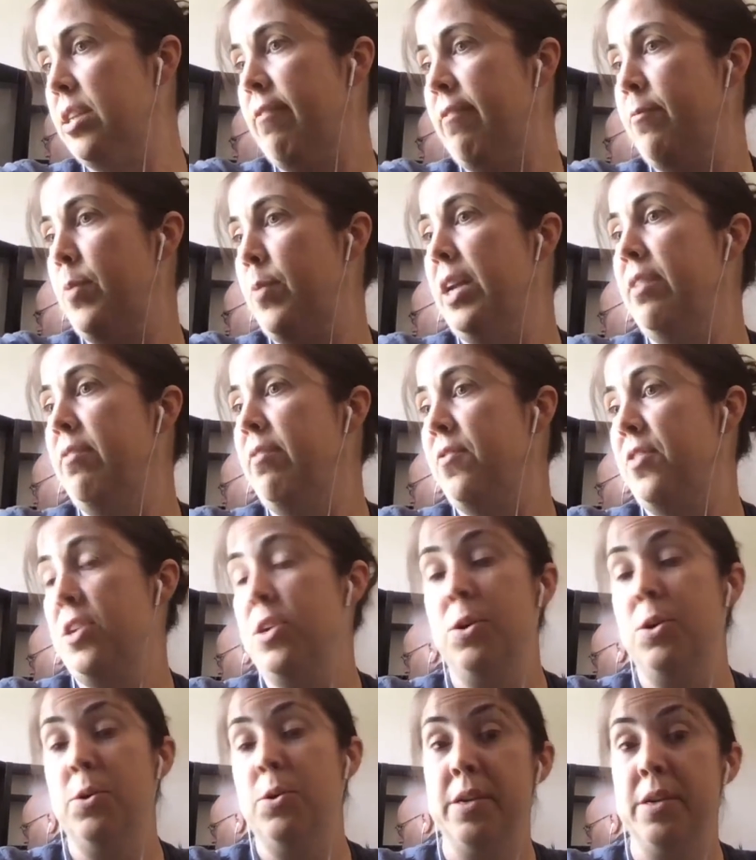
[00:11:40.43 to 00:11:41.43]
I've bought a
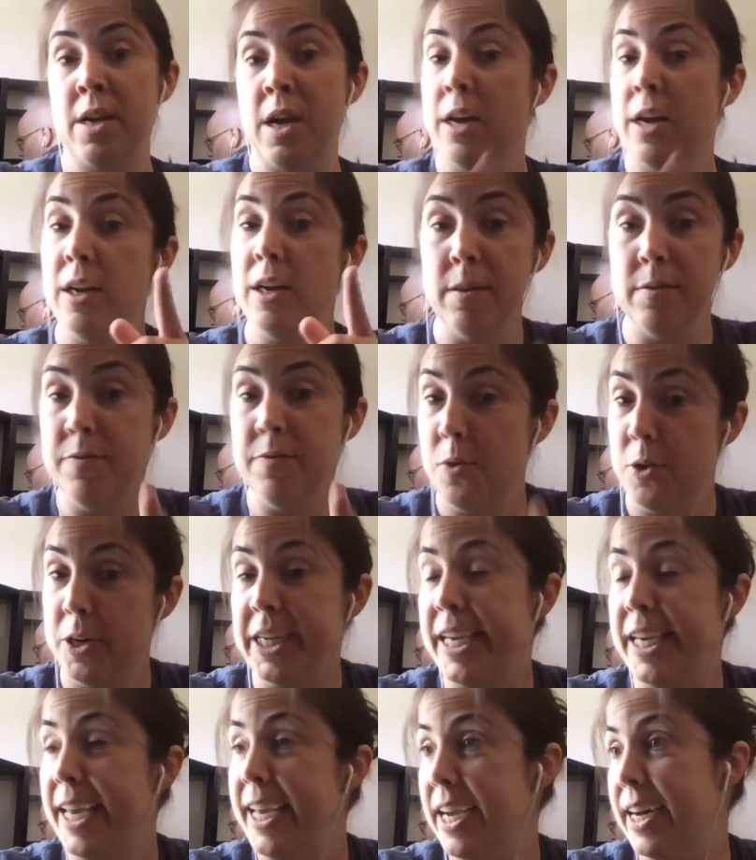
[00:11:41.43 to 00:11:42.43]
few, not all
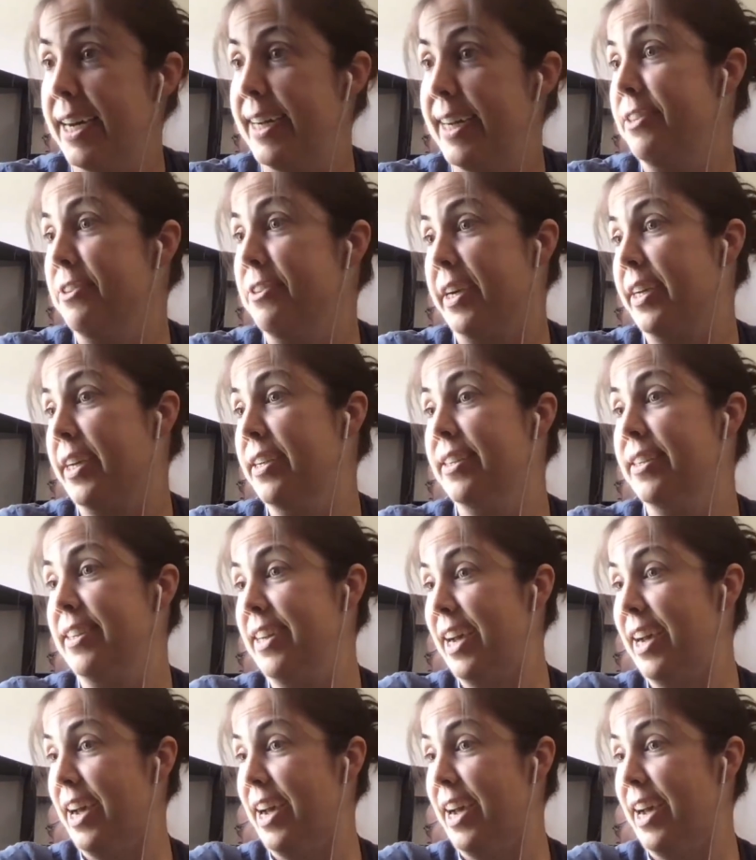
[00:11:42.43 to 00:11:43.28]
4,800.